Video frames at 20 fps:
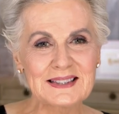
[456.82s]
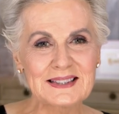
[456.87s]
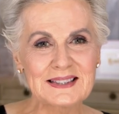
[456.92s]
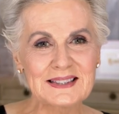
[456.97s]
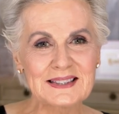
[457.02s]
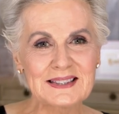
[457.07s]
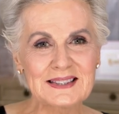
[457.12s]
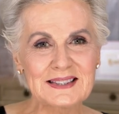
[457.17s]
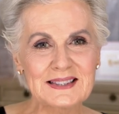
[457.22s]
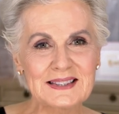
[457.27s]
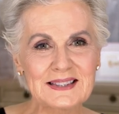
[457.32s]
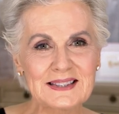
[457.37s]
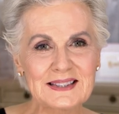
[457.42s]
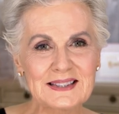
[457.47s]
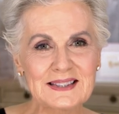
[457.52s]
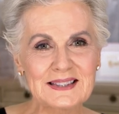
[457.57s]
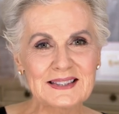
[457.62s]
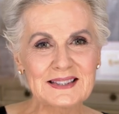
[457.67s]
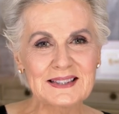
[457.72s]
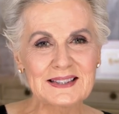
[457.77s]

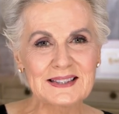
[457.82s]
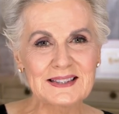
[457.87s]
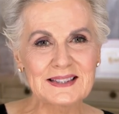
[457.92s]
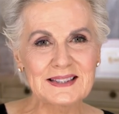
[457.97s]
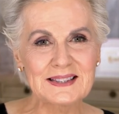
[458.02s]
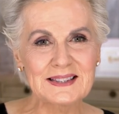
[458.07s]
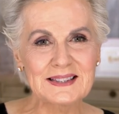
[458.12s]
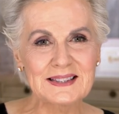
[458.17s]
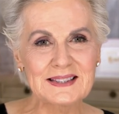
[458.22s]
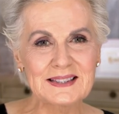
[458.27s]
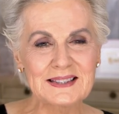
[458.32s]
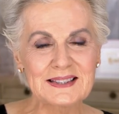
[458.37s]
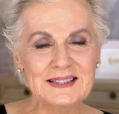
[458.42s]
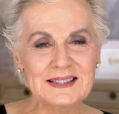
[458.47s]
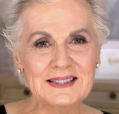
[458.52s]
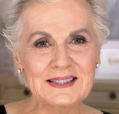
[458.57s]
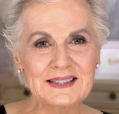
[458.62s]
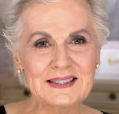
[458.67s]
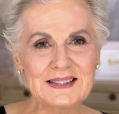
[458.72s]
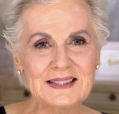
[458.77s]

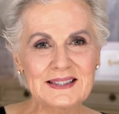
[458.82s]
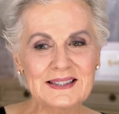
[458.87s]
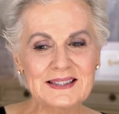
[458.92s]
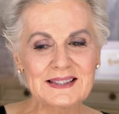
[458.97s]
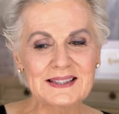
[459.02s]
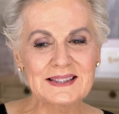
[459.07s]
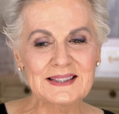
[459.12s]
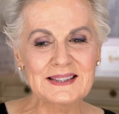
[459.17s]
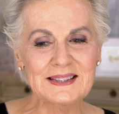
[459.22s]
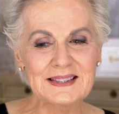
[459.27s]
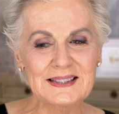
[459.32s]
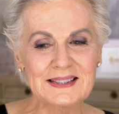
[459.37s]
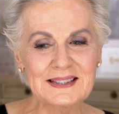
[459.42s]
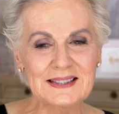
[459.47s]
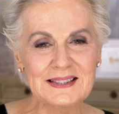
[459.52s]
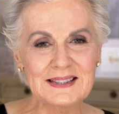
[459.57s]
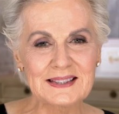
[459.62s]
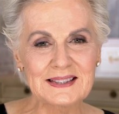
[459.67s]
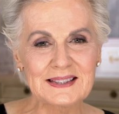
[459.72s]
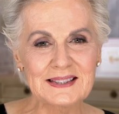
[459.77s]

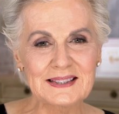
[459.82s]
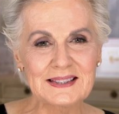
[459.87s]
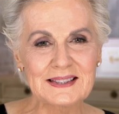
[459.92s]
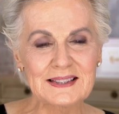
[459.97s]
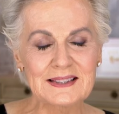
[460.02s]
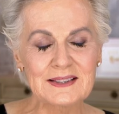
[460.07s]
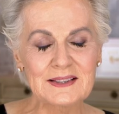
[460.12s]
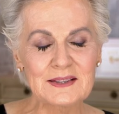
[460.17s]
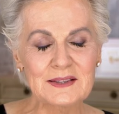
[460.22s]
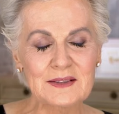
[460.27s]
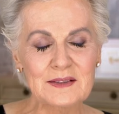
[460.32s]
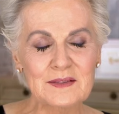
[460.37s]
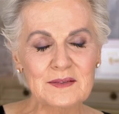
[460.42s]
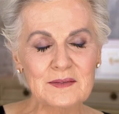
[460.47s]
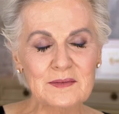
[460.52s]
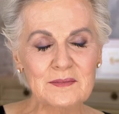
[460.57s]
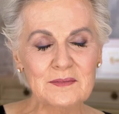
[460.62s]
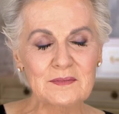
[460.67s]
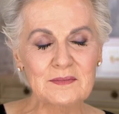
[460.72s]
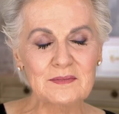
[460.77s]

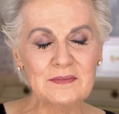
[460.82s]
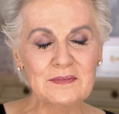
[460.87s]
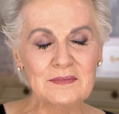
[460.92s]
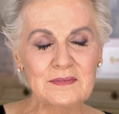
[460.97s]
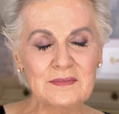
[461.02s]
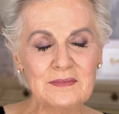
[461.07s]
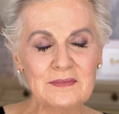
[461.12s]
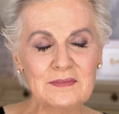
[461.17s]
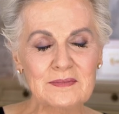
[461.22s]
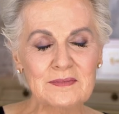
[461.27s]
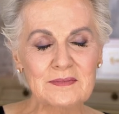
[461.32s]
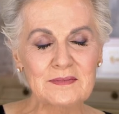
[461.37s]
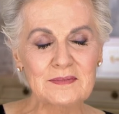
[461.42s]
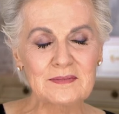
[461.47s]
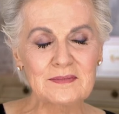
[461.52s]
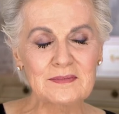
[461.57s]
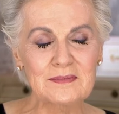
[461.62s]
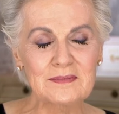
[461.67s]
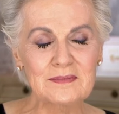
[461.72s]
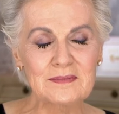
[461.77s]

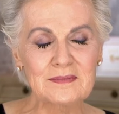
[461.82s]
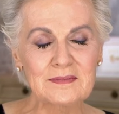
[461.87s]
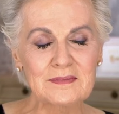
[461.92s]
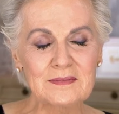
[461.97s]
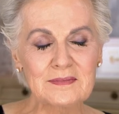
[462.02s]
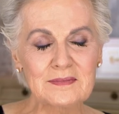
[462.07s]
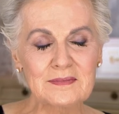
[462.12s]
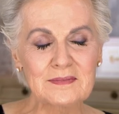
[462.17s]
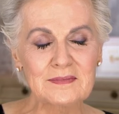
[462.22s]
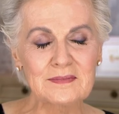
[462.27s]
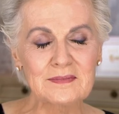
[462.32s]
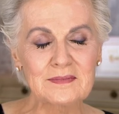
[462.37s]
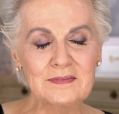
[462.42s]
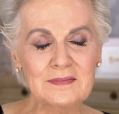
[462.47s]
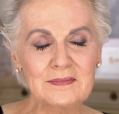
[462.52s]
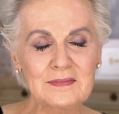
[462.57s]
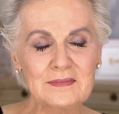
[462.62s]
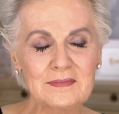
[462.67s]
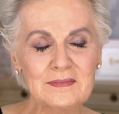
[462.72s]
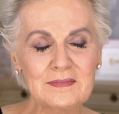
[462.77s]

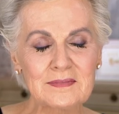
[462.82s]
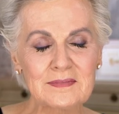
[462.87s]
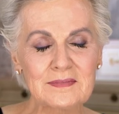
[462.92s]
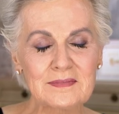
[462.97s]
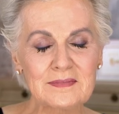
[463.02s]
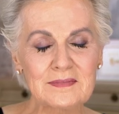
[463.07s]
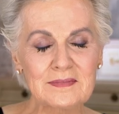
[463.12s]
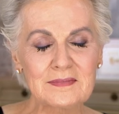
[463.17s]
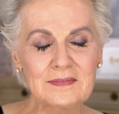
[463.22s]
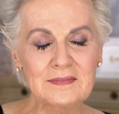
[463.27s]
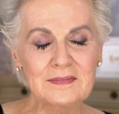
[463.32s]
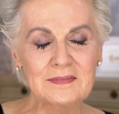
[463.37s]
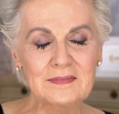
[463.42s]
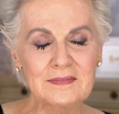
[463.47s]
(silent)